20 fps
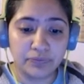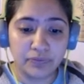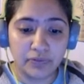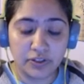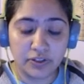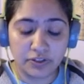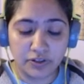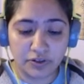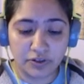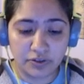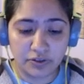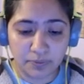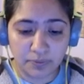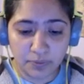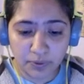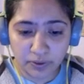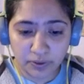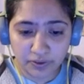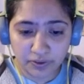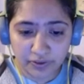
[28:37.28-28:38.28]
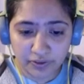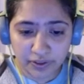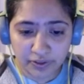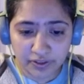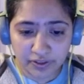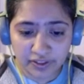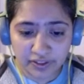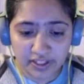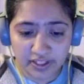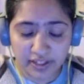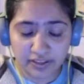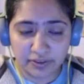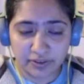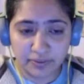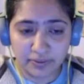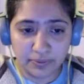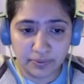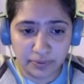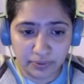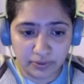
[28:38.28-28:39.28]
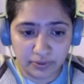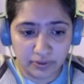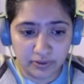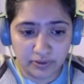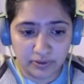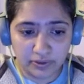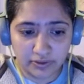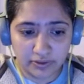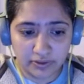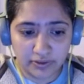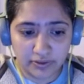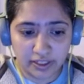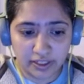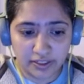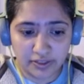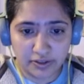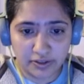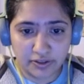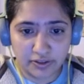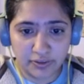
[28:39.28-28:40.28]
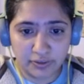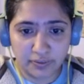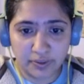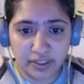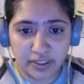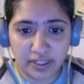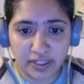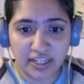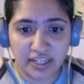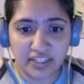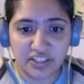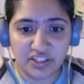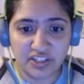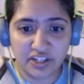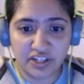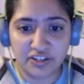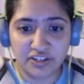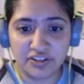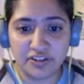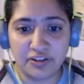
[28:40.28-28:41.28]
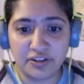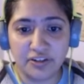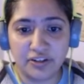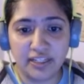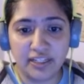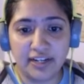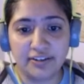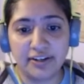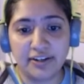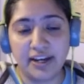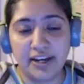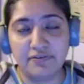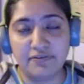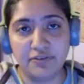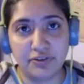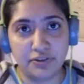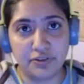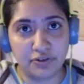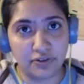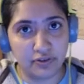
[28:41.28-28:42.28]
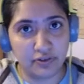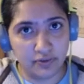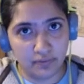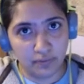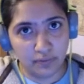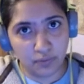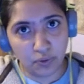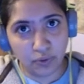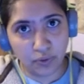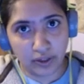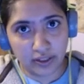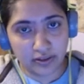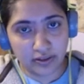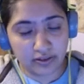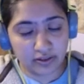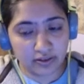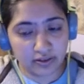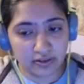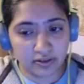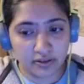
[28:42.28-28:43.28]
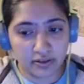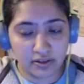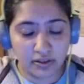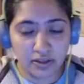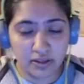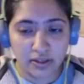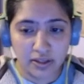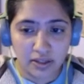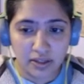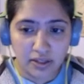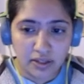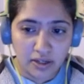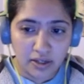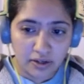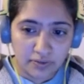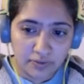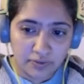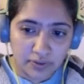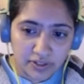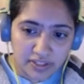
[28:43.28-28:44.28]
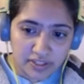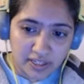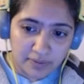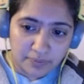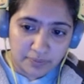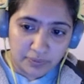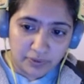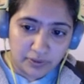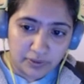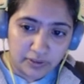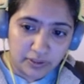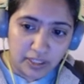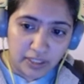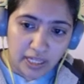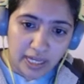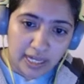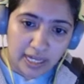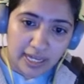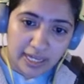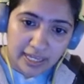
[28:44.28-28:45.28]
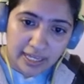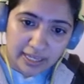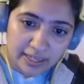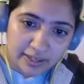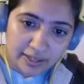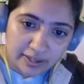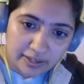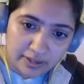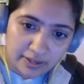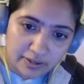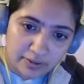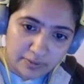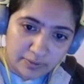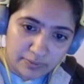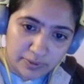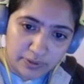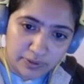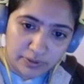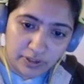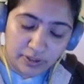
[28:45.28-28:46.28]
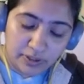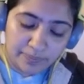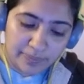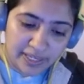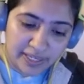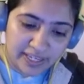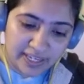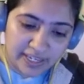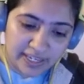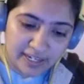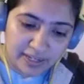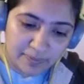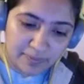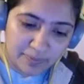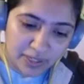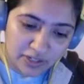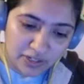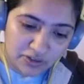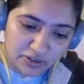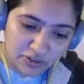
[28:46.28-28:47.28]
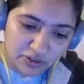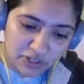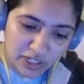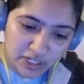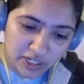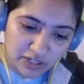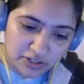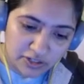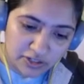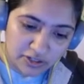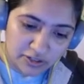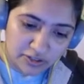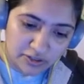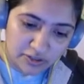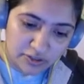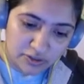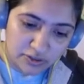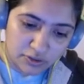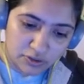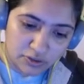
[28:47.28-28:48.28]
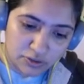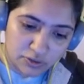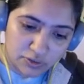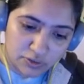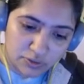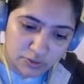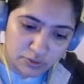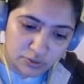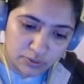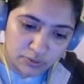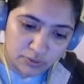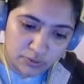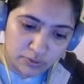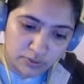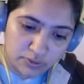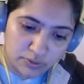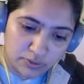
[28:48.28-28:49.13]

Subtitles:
It's also important for you to set the rules as to what kind of changes are allowed after certain points. For example, I will not make any major changes to